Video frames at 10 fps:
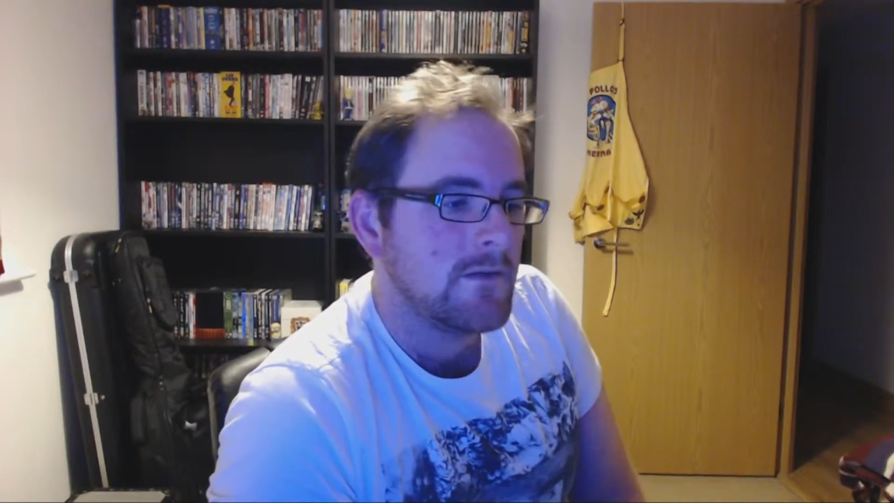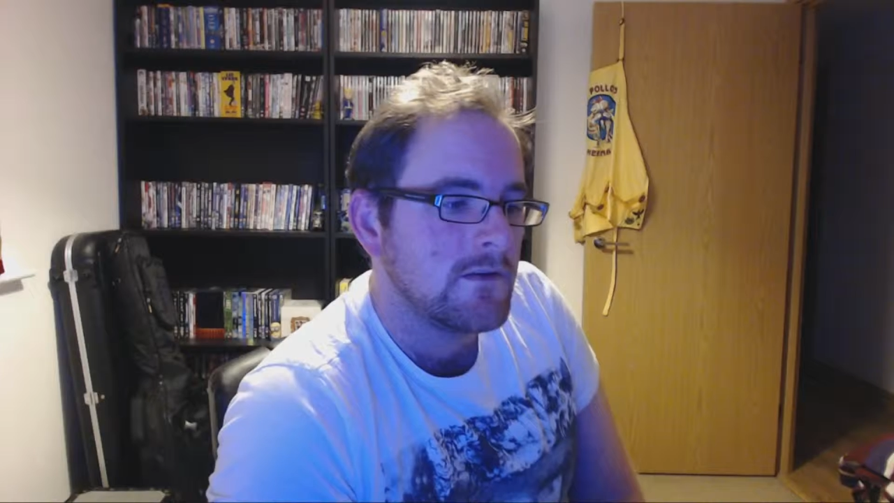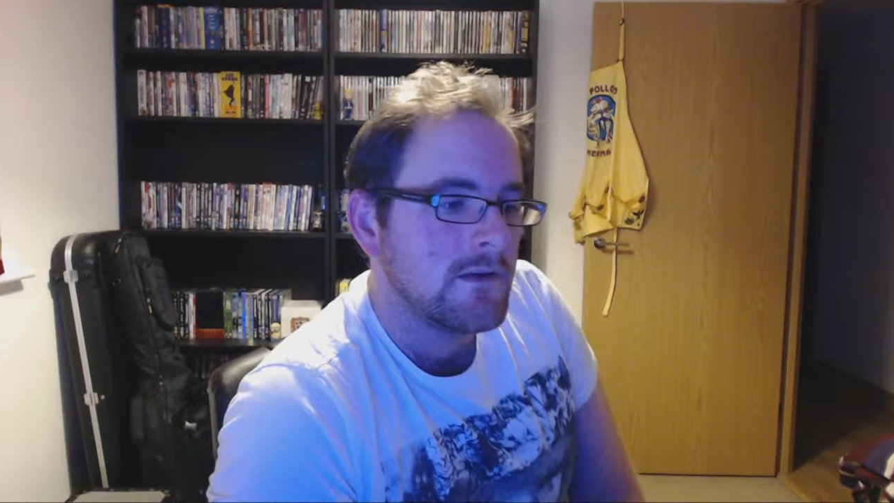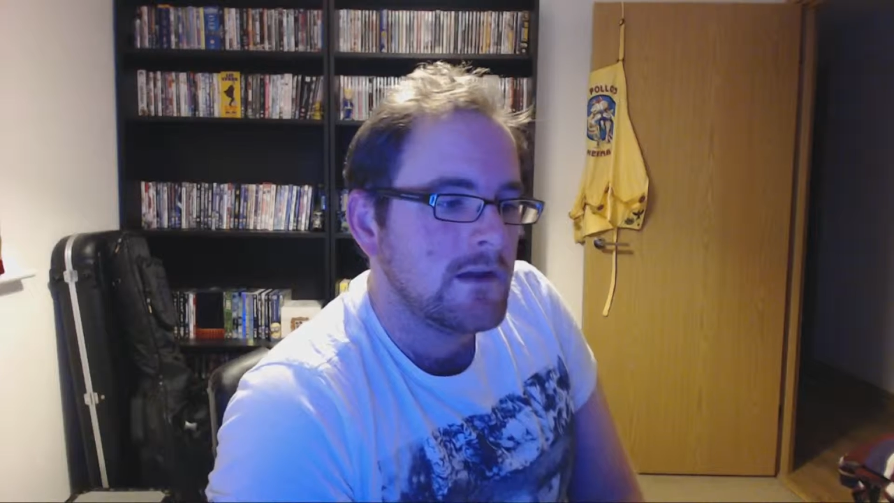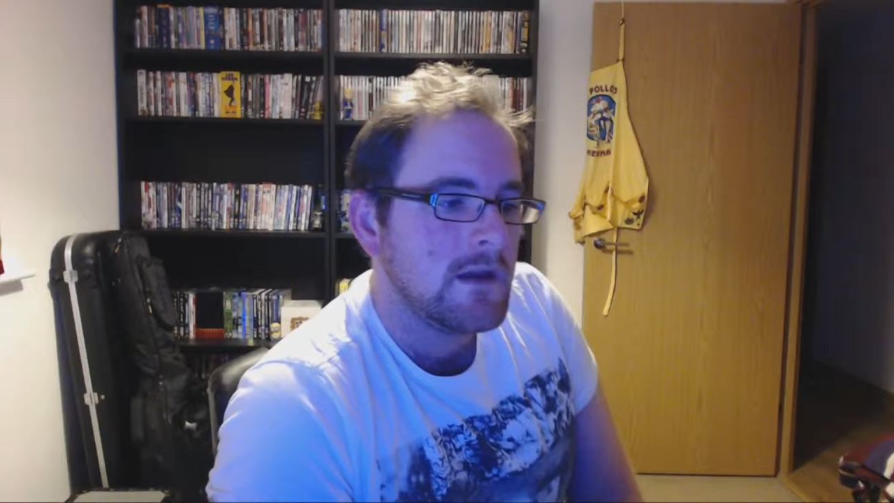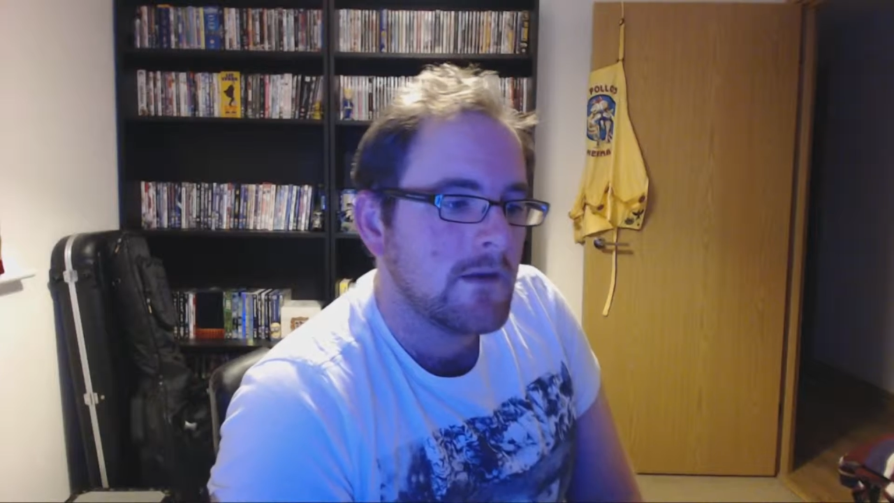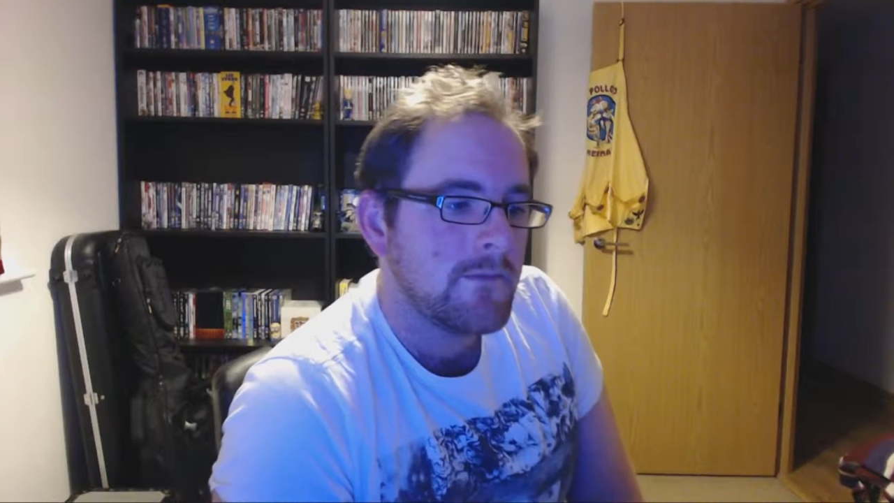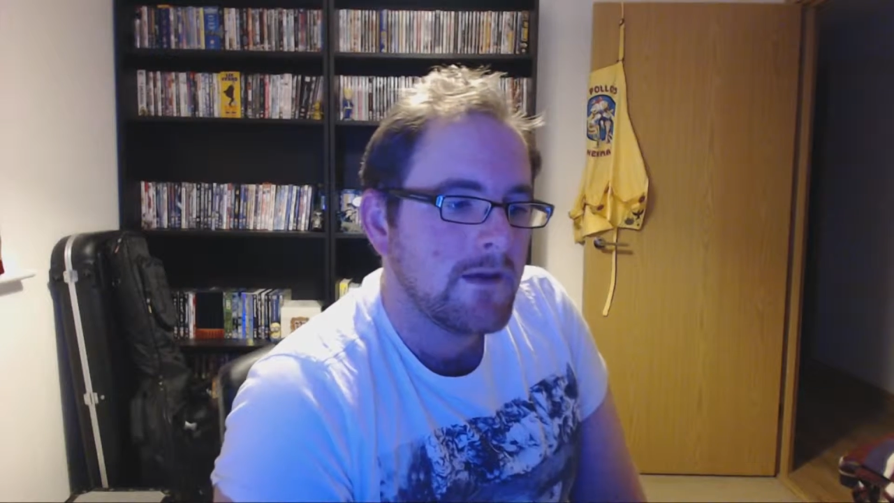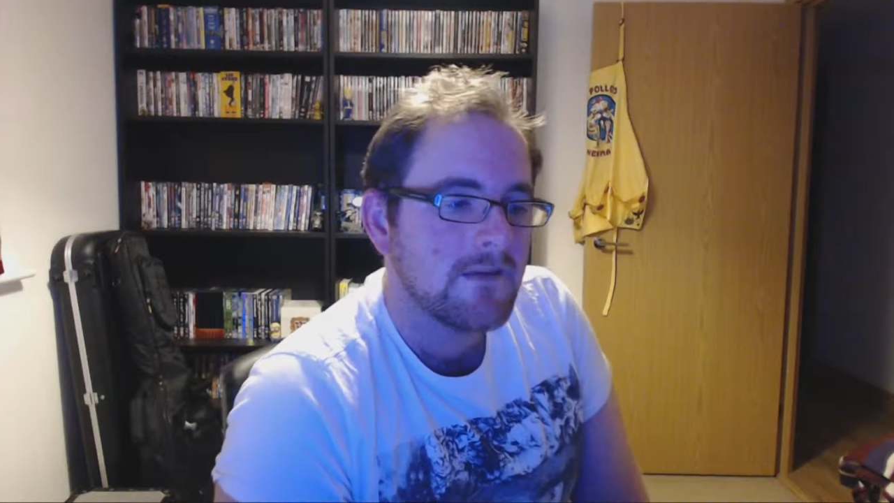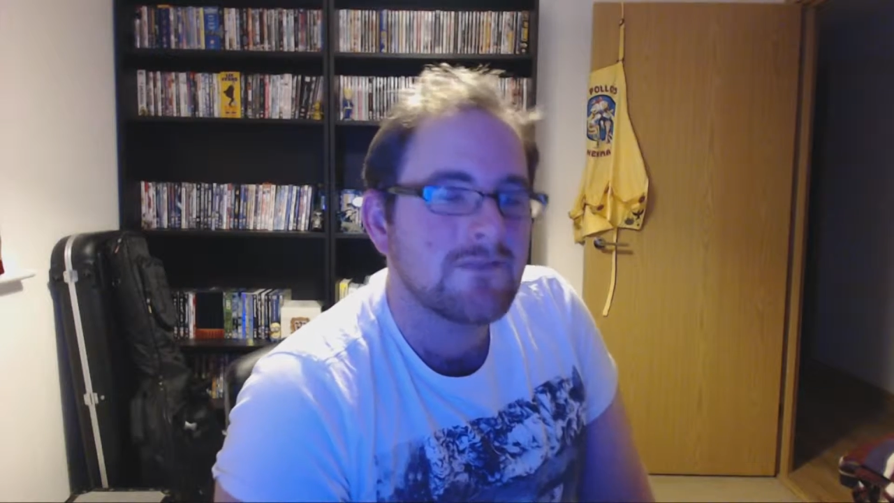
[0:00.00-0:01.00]
on the
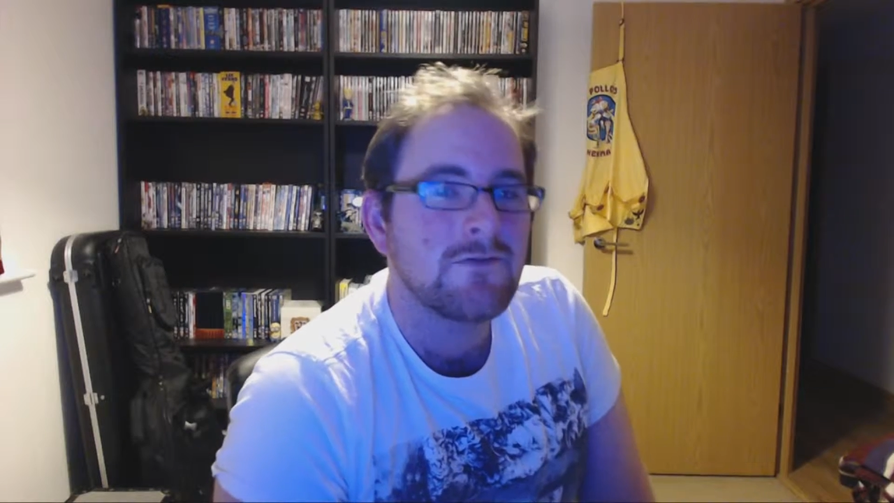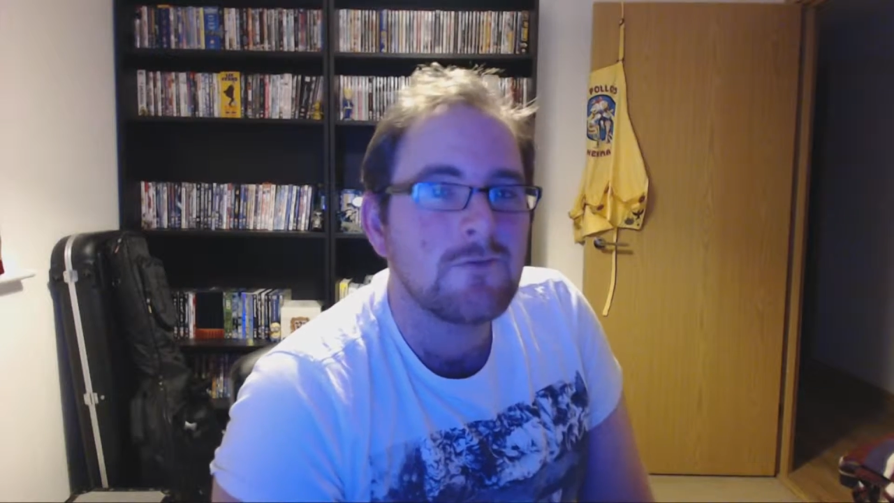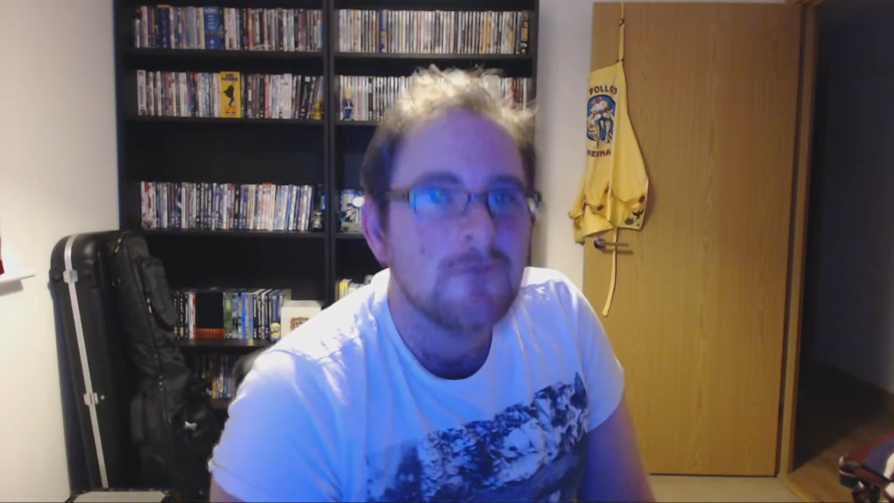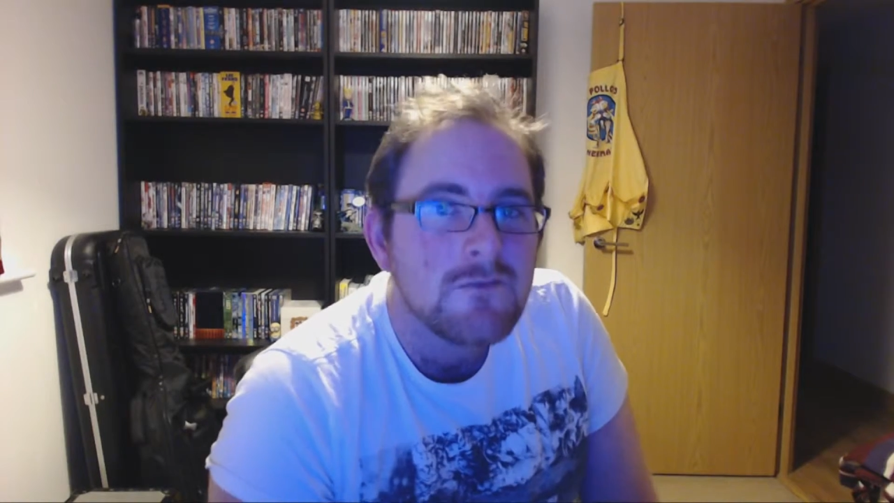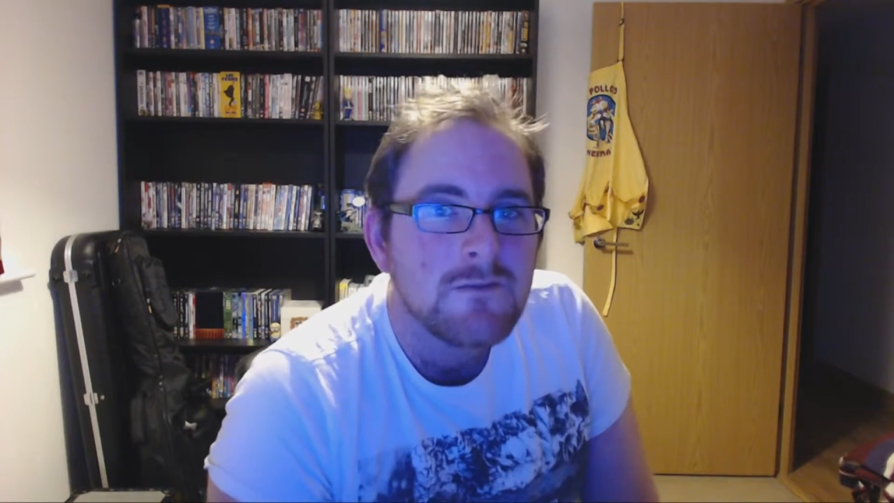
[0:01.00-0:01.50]
PS4,